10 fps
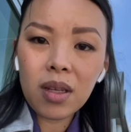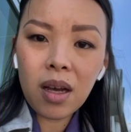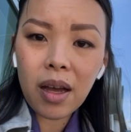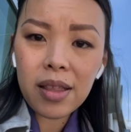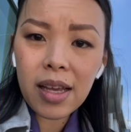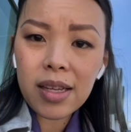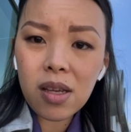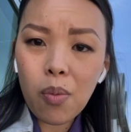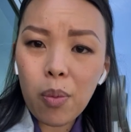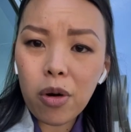I think I
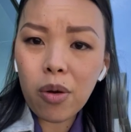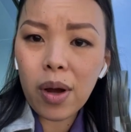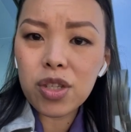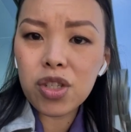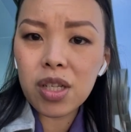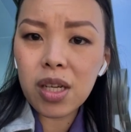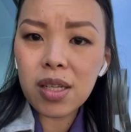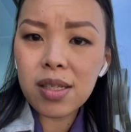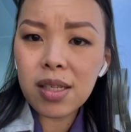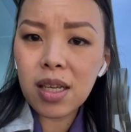saw one more
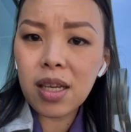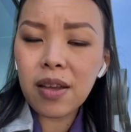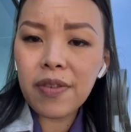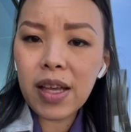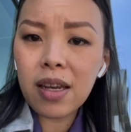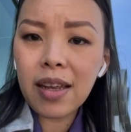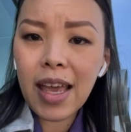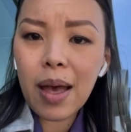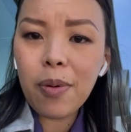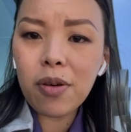question. Stephen
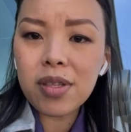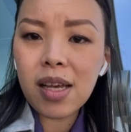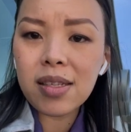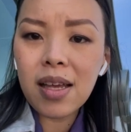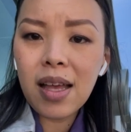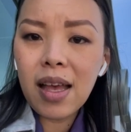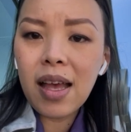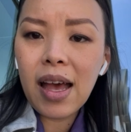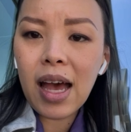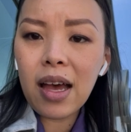Gamble says,
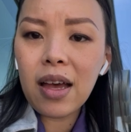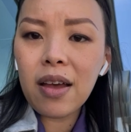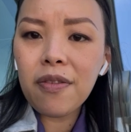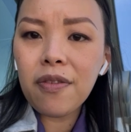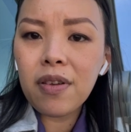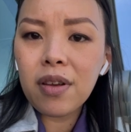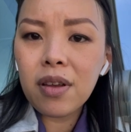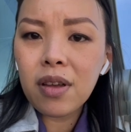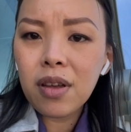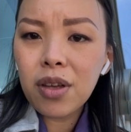have
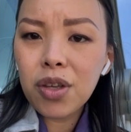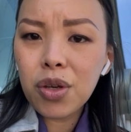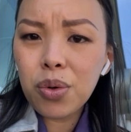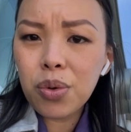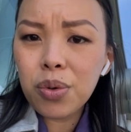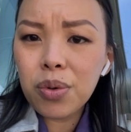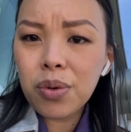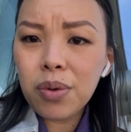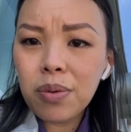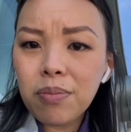
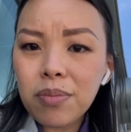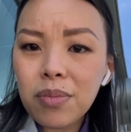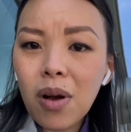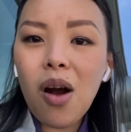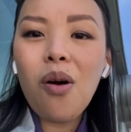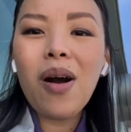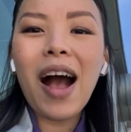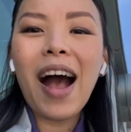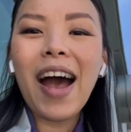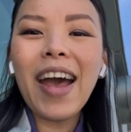you, oh,
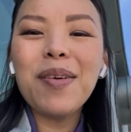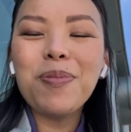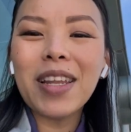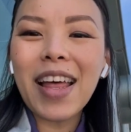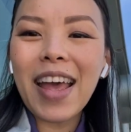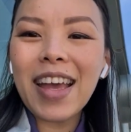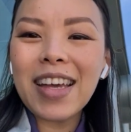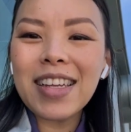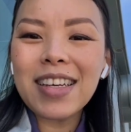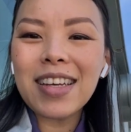hi
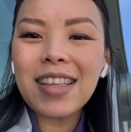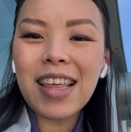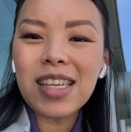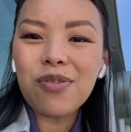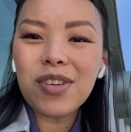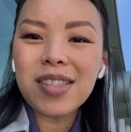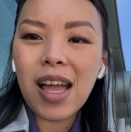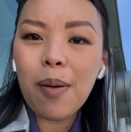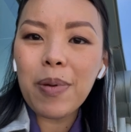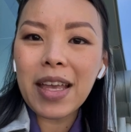Blade, thanks for
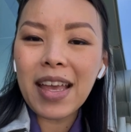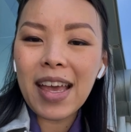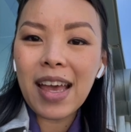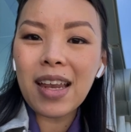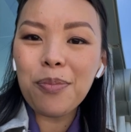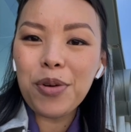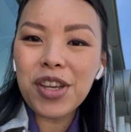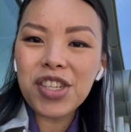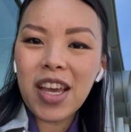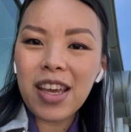stopping in,
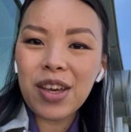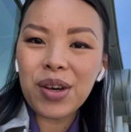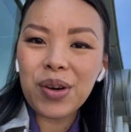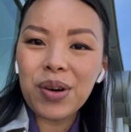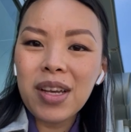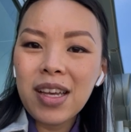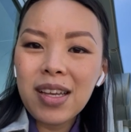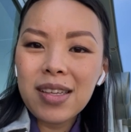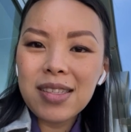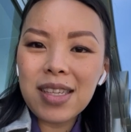appreciate you.
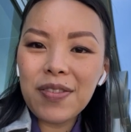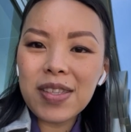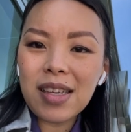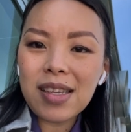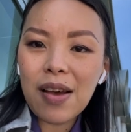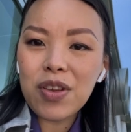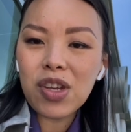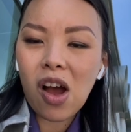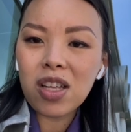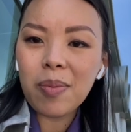Steven says, have you
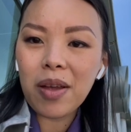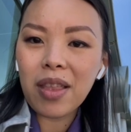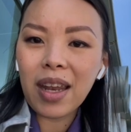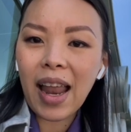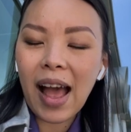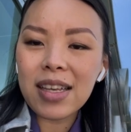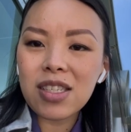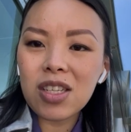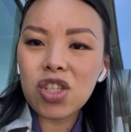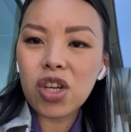talked about the
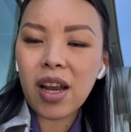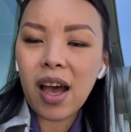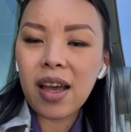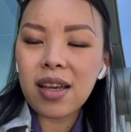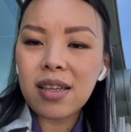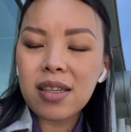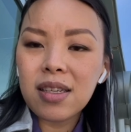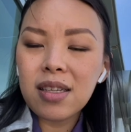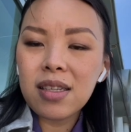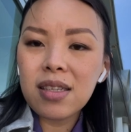Last Jedi
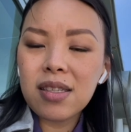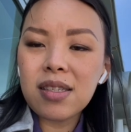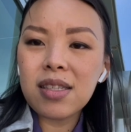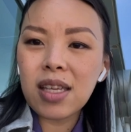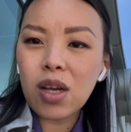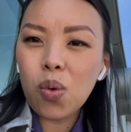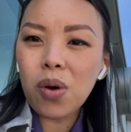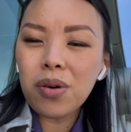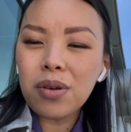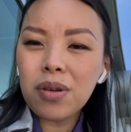
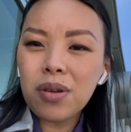sequel?